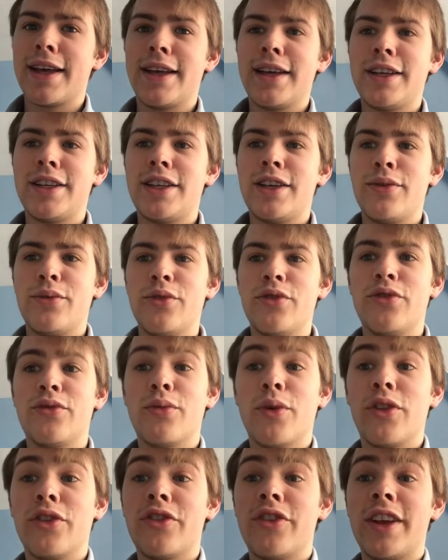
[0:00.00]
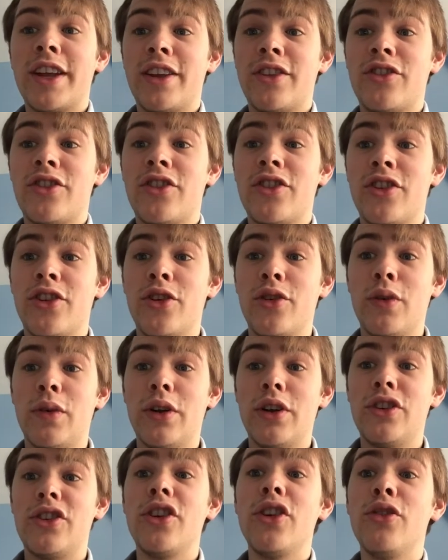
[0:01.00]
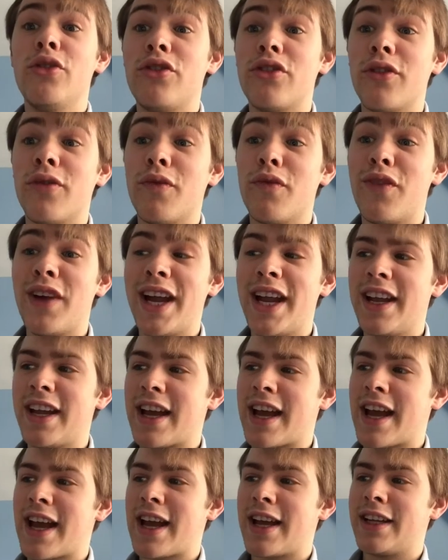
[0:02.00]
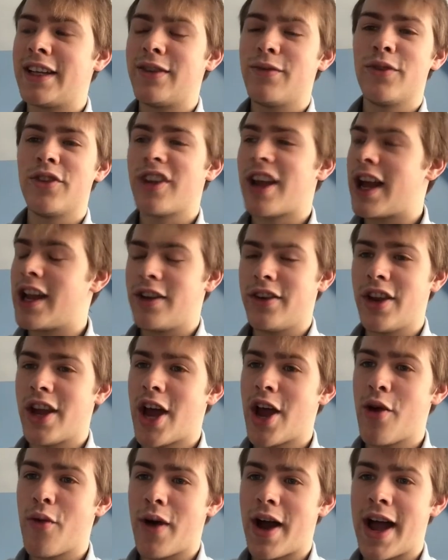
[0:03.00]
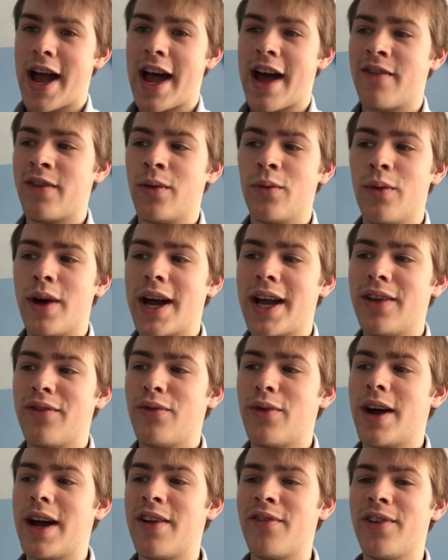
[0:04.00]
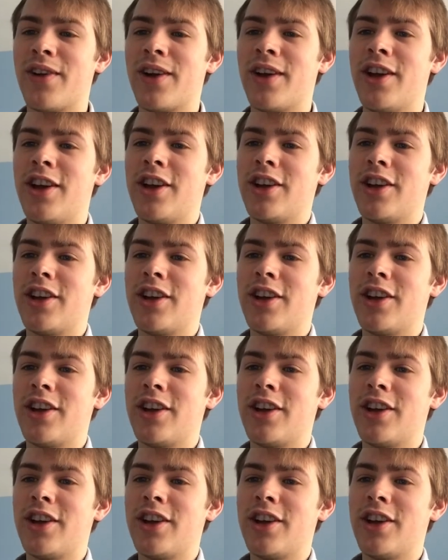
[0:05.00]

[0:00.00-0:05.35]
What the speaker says: she was wanting to do something and Jim was like, no, I have a wife, whatever.